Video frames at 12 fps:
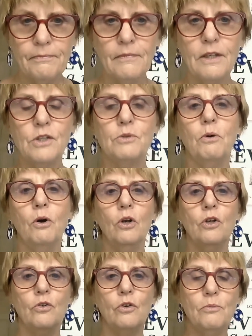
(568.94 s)

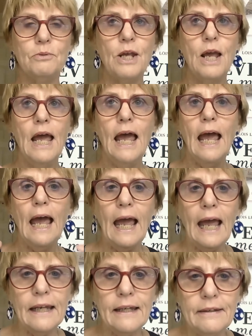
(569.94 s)
Smaller groups,
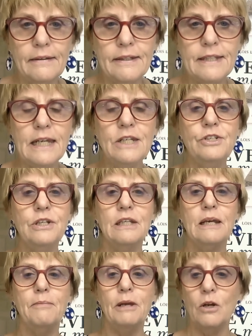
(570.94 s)
and teaching
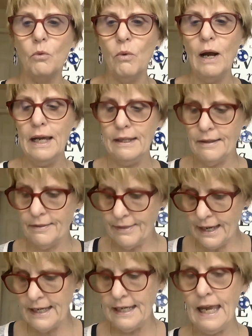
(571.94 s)
them in a way that
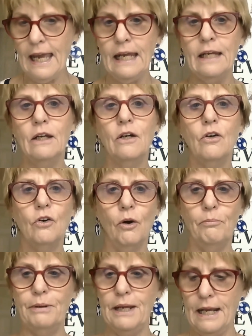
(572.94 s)
they can
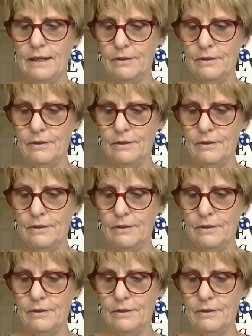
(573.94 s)
comprehend.